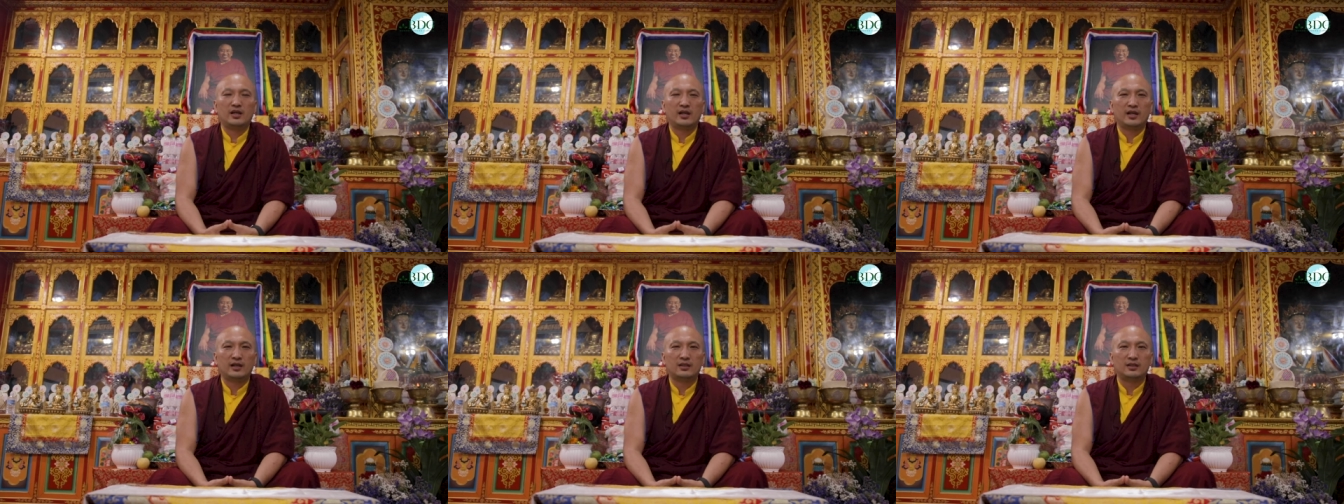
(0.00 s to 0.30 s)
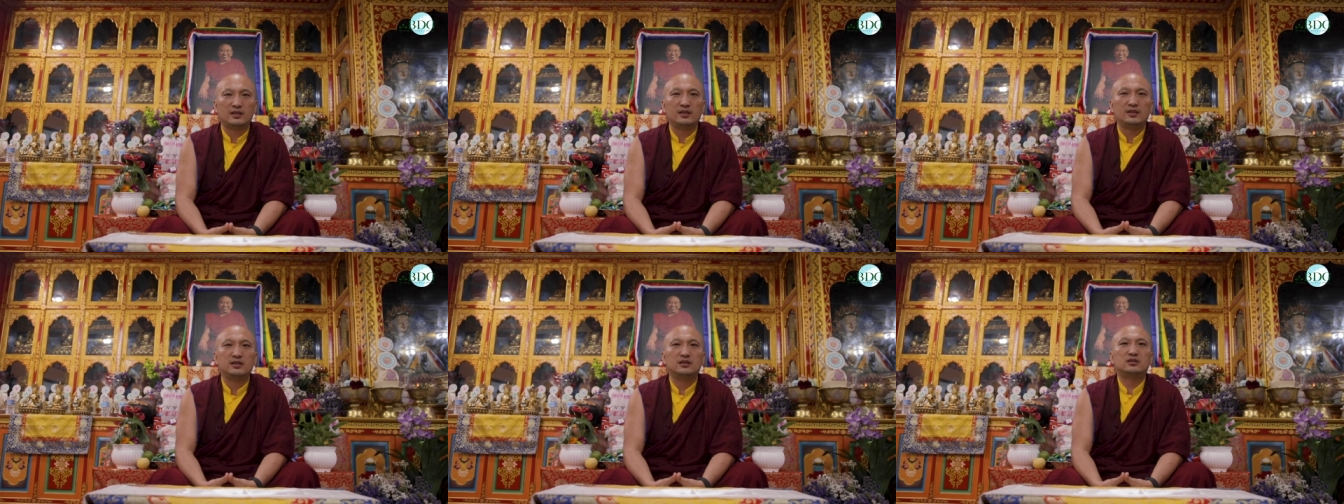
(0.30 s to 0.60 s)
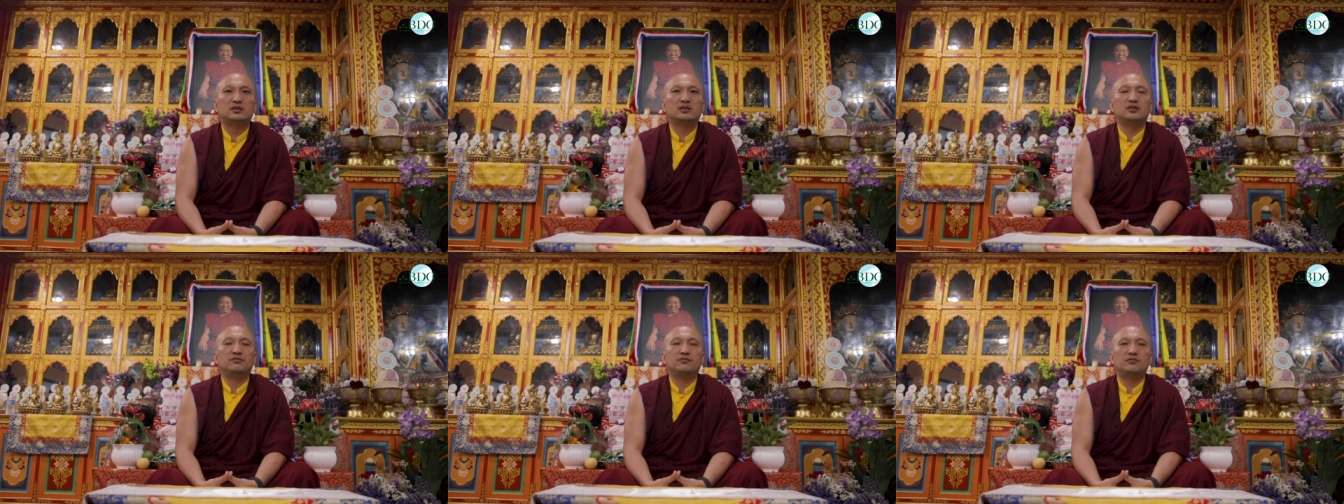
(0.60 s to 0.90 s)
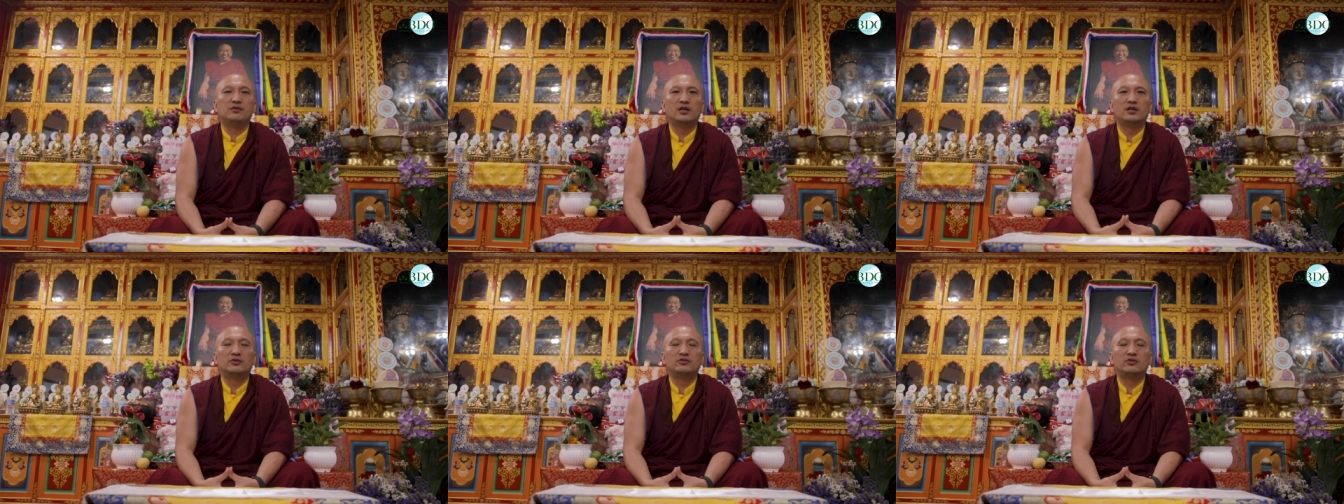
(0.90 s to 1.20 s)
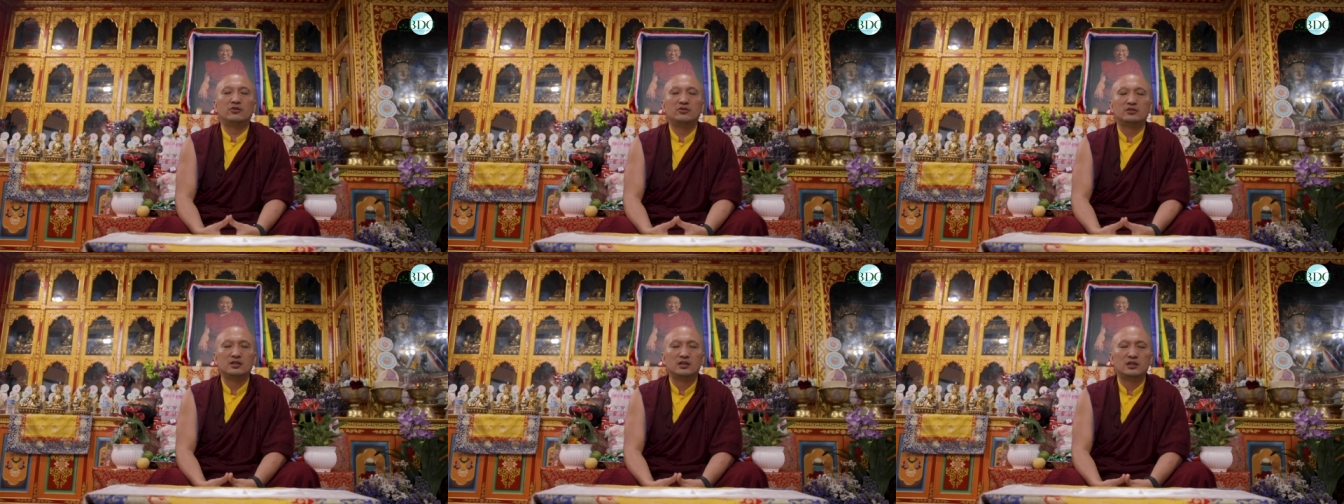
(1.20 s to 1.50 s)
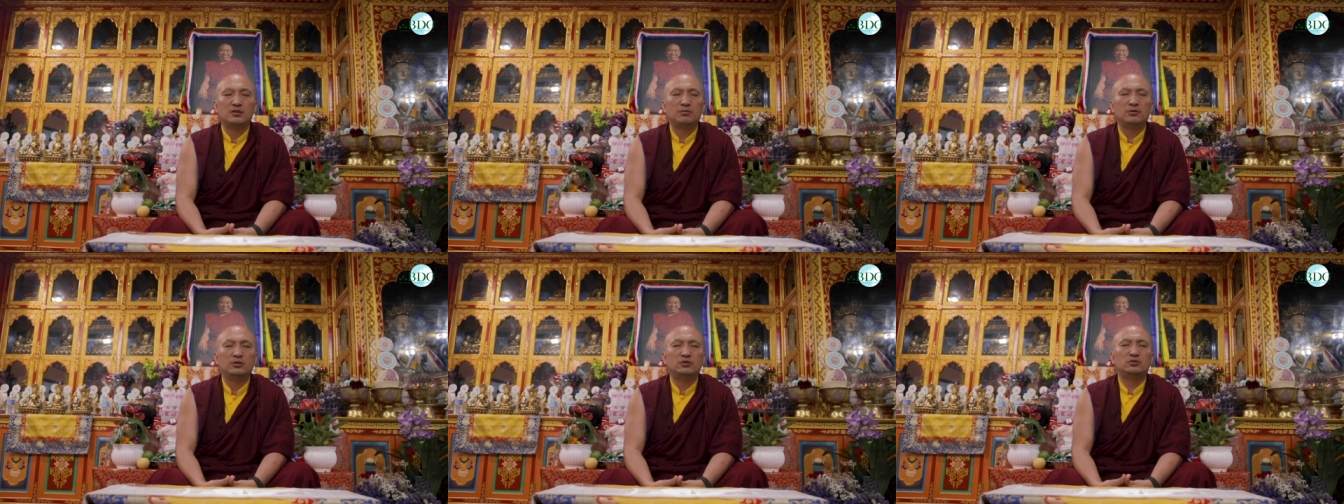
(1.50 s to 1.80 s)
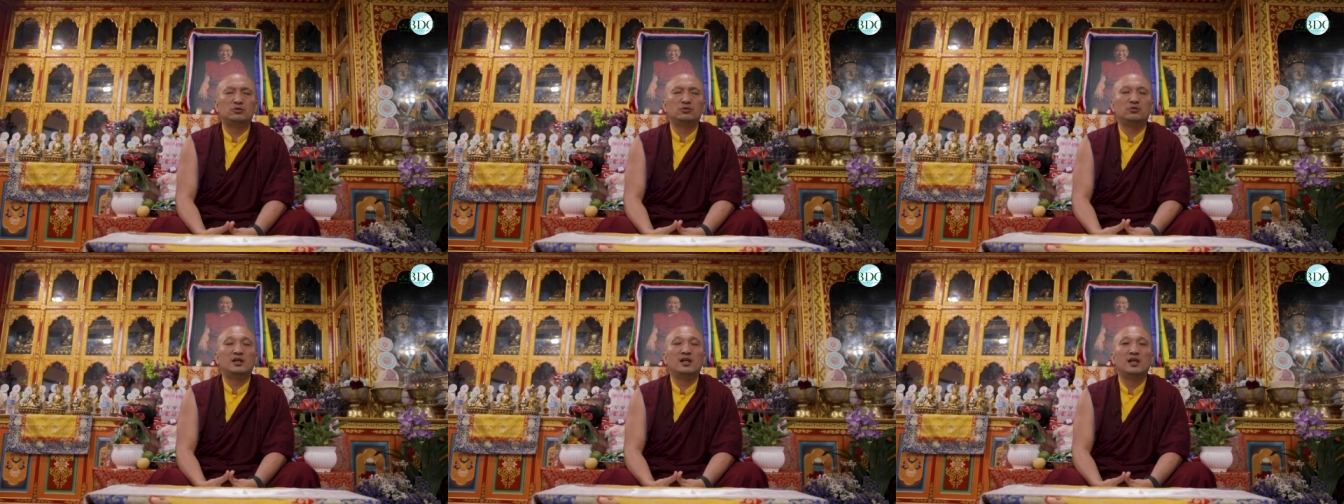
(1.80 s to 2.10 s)
at least if we are not able
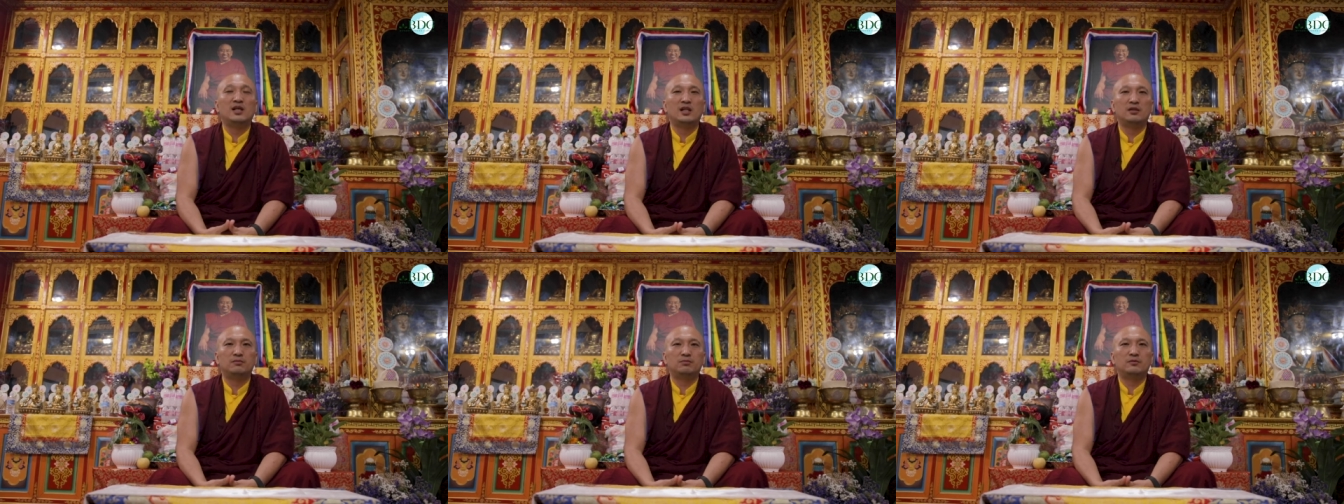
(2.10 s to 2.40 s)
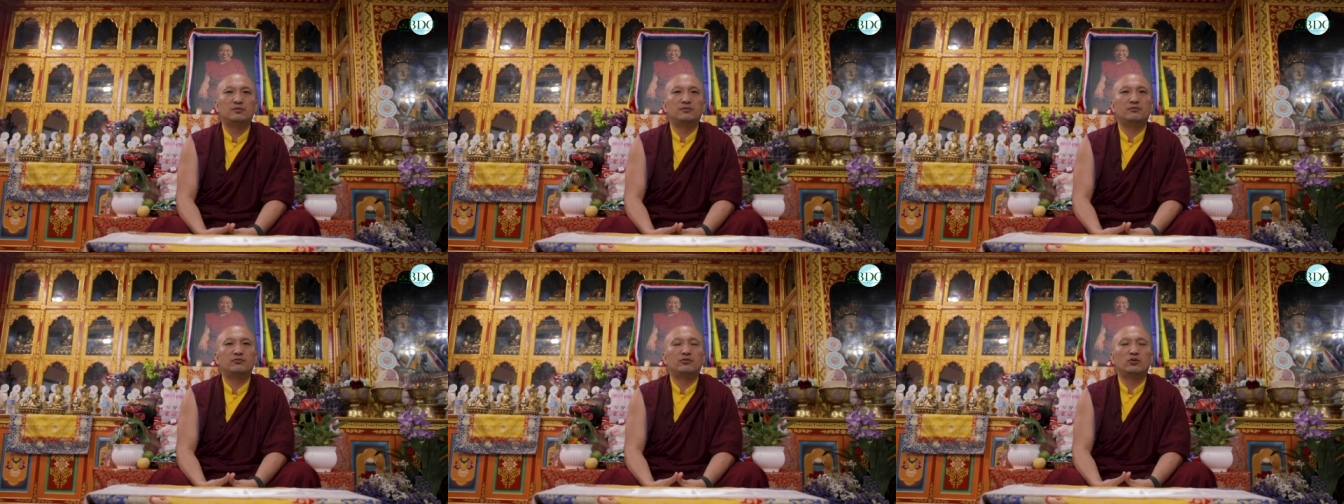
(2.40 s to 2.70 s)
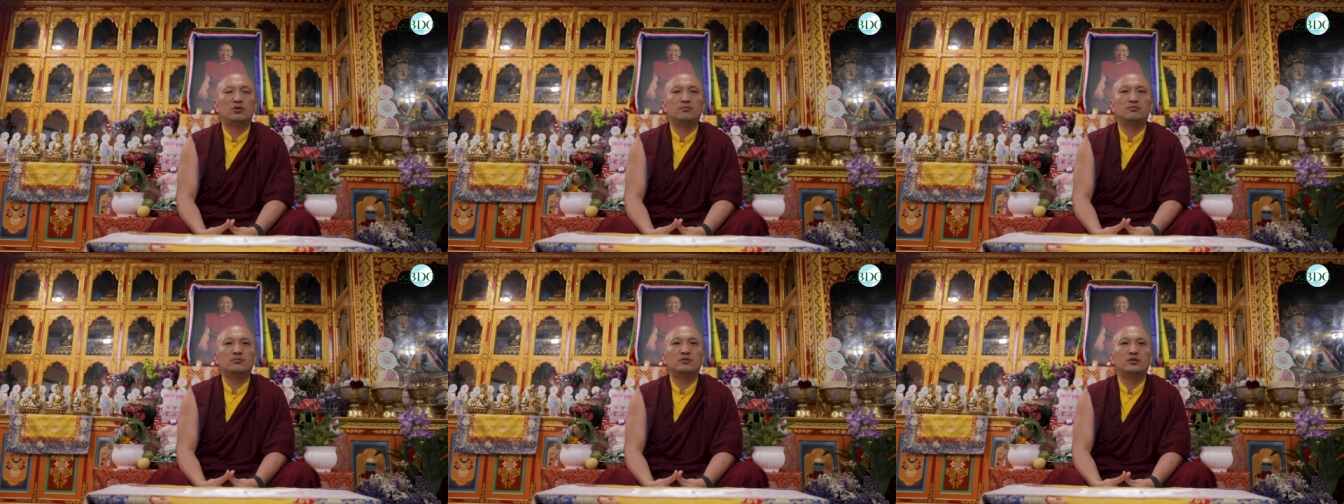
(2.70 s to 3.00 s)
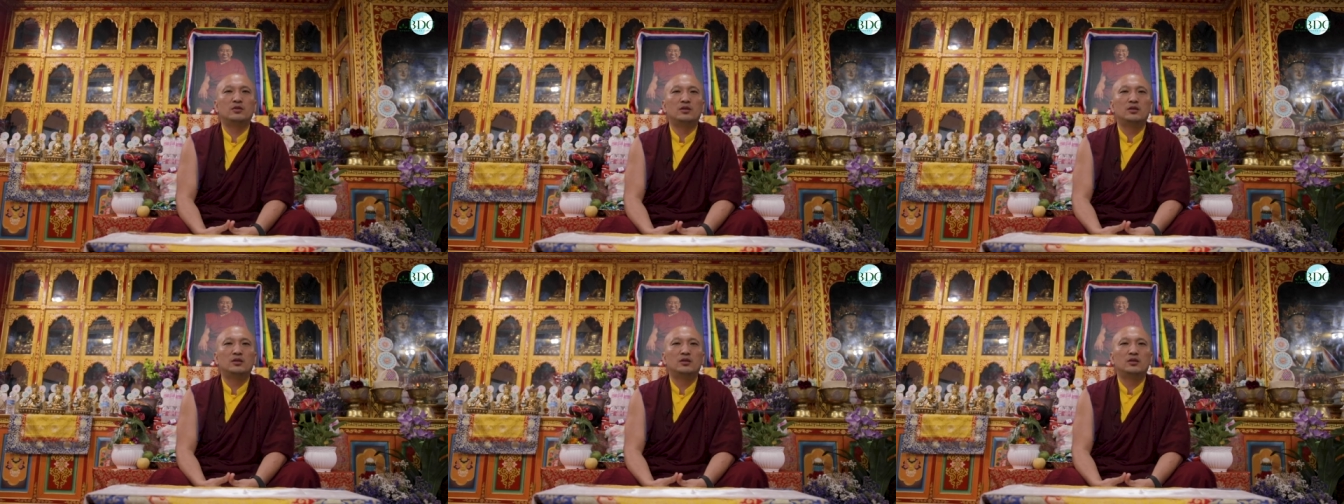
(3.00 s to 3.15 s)
to help from